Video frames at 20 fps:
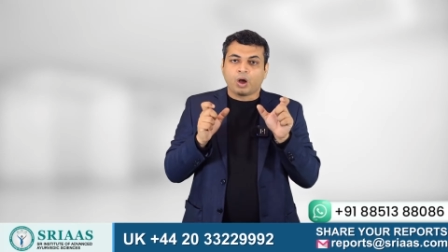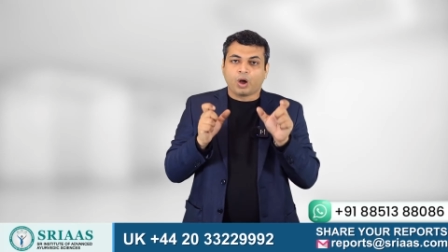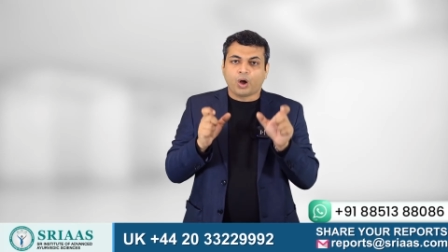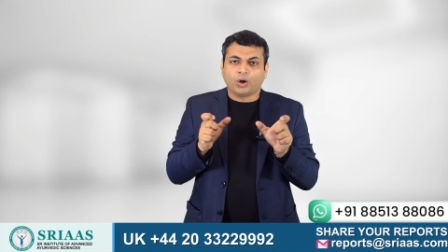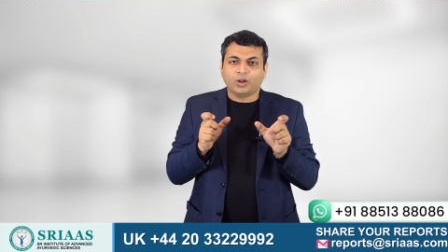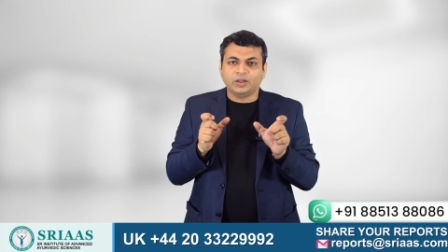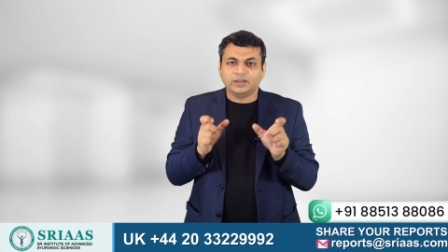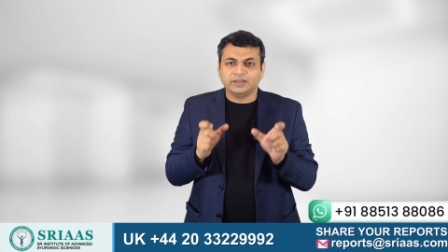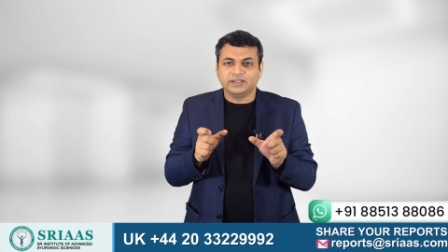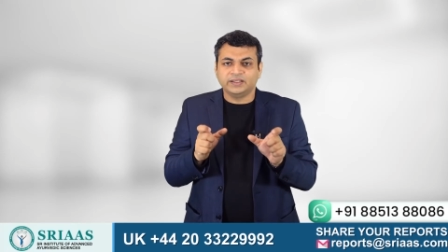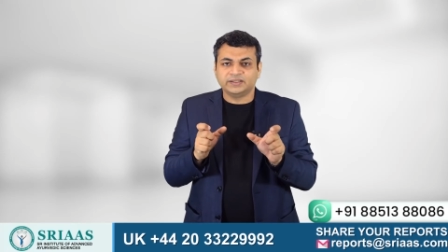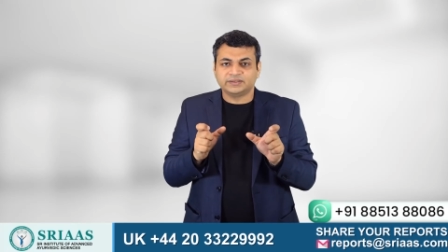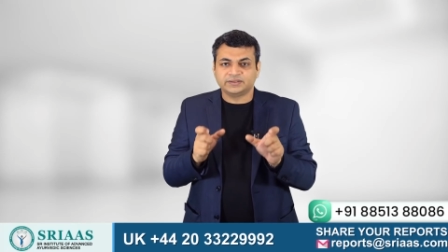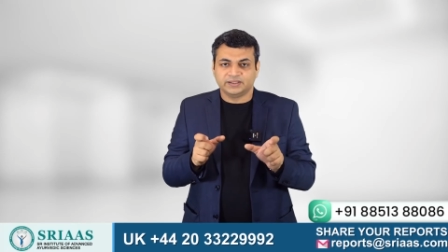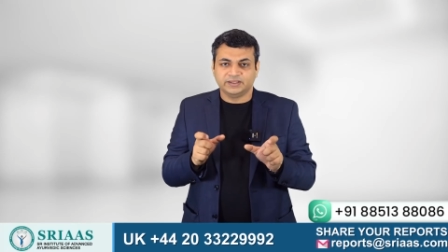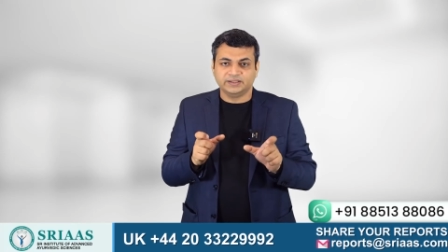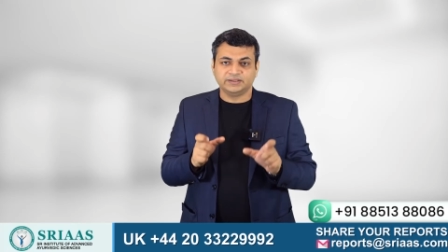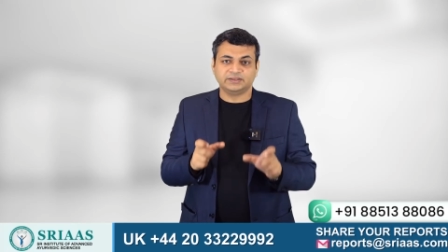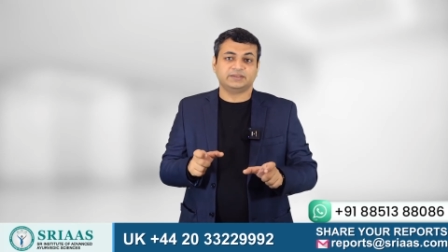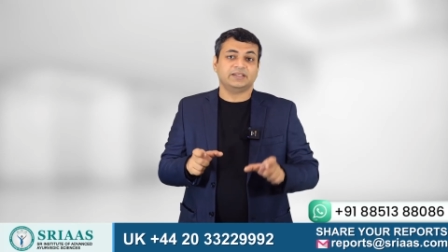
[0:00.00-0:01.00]
All this
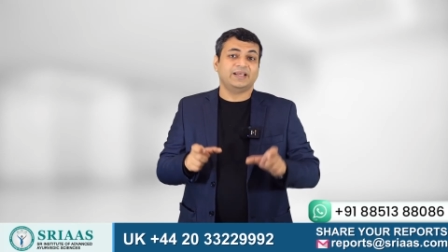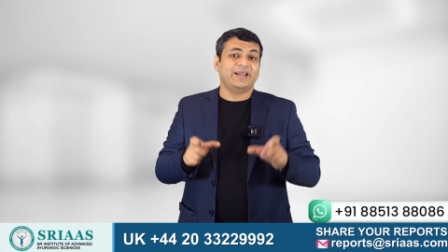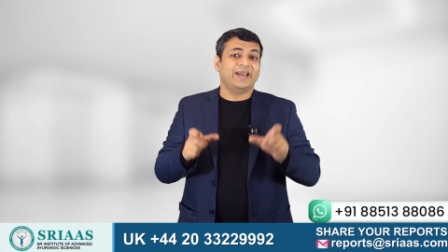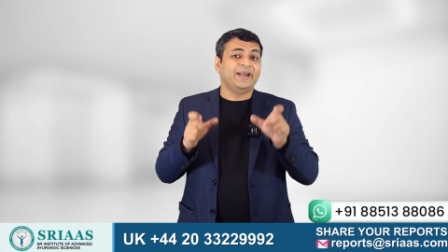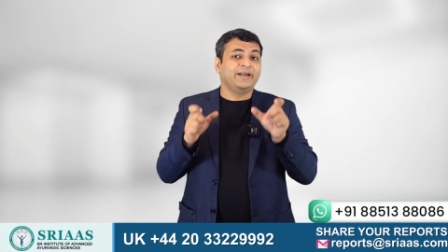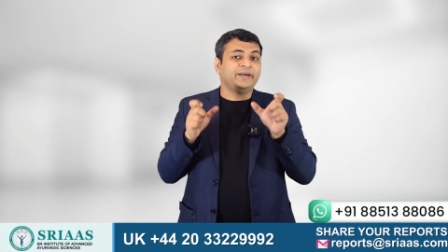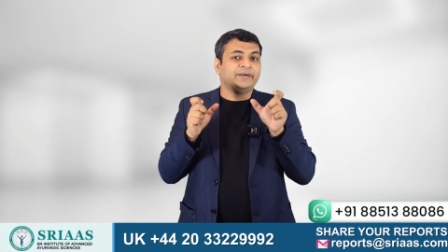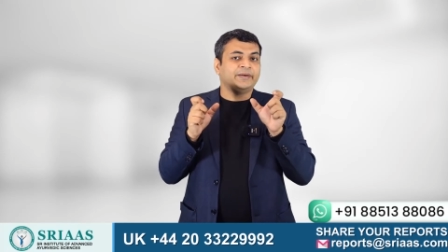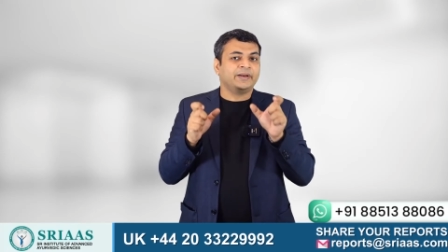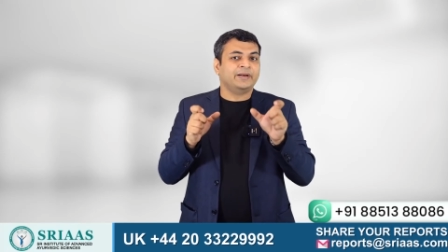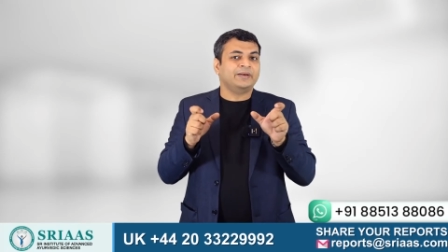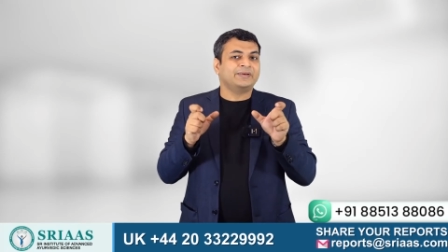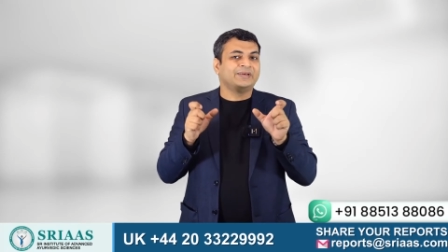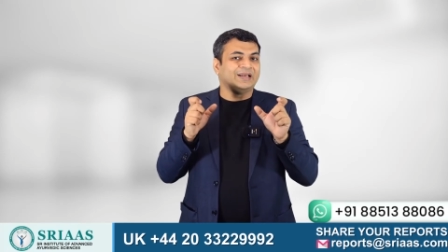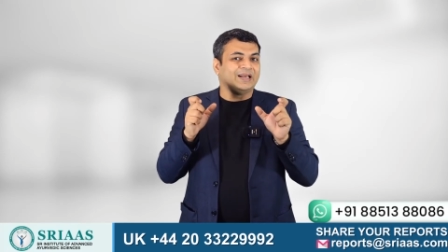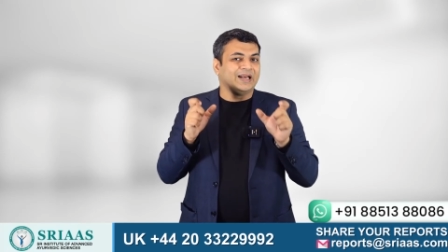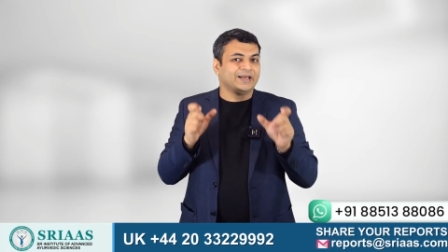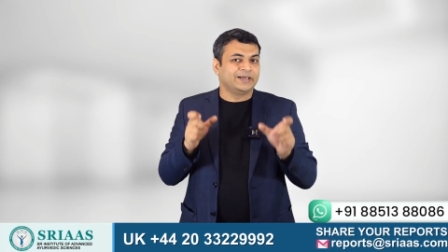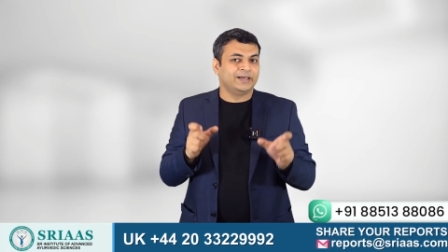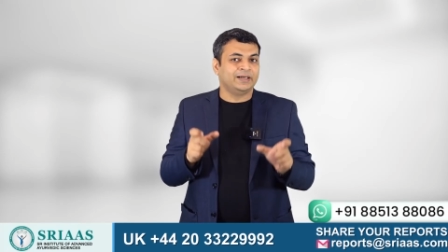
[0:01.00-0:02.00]
is
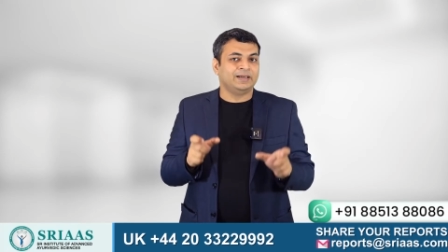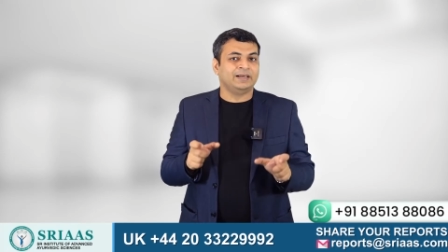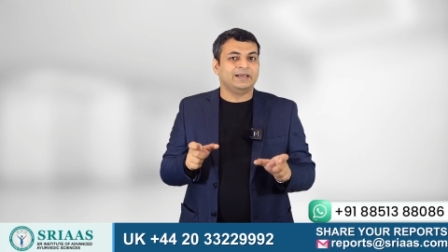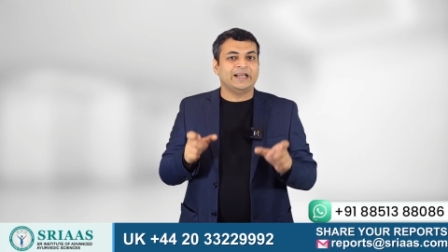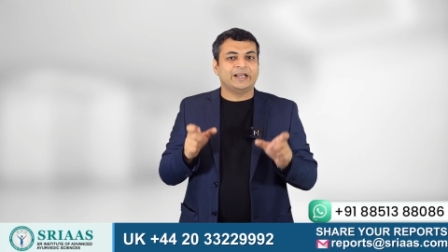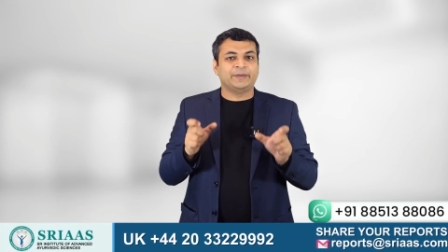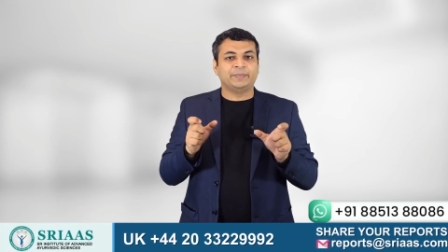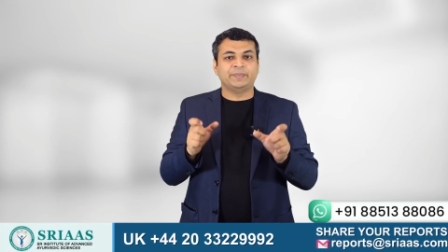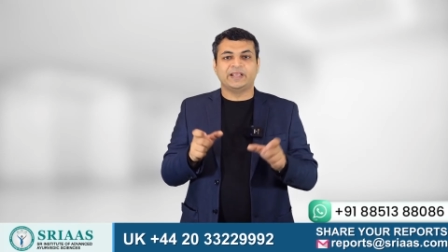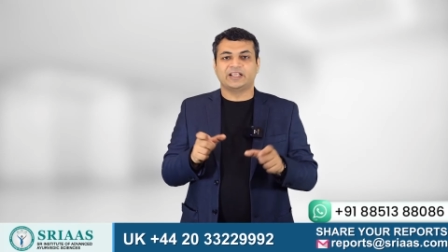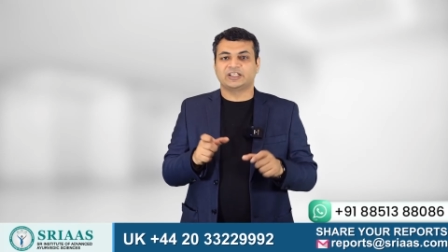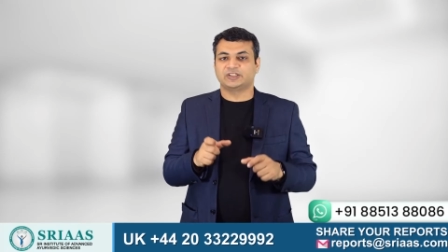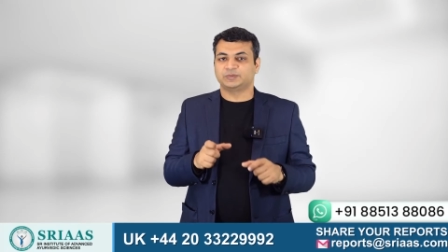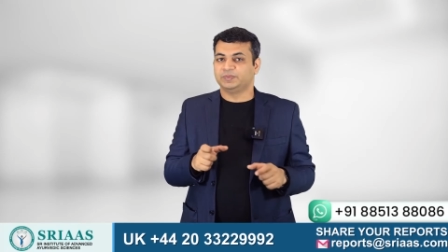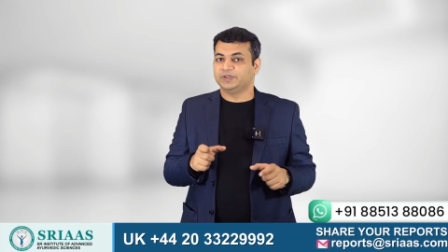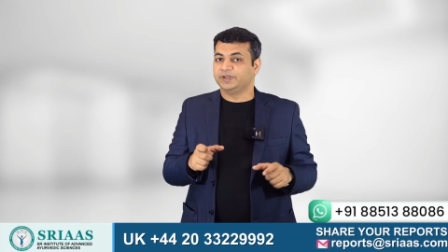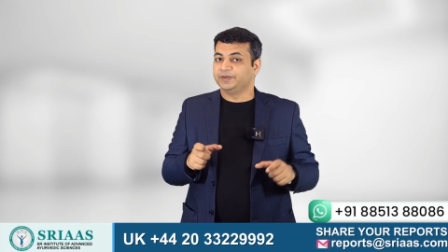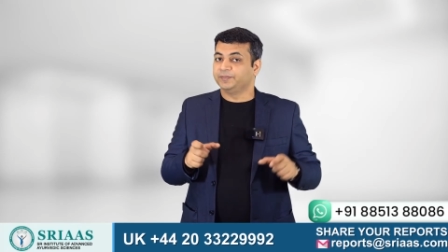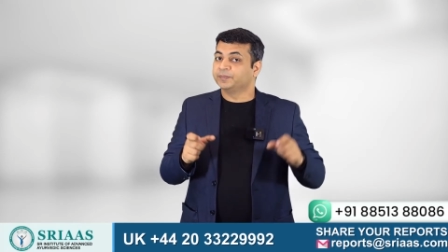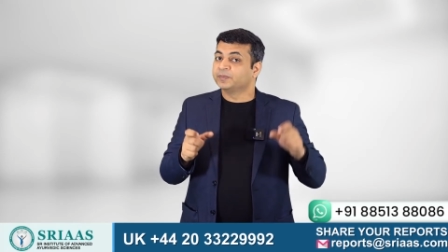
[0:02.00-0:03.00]
interrelated, let me
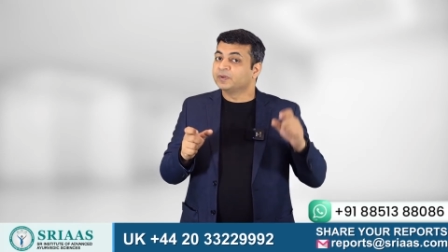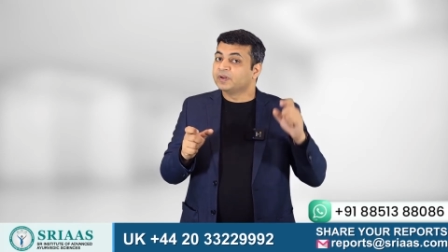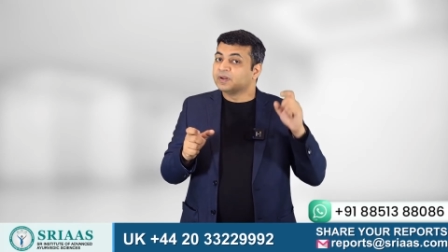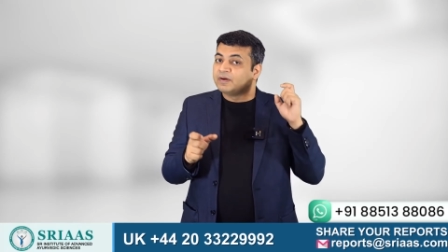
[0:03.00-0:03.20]
explain.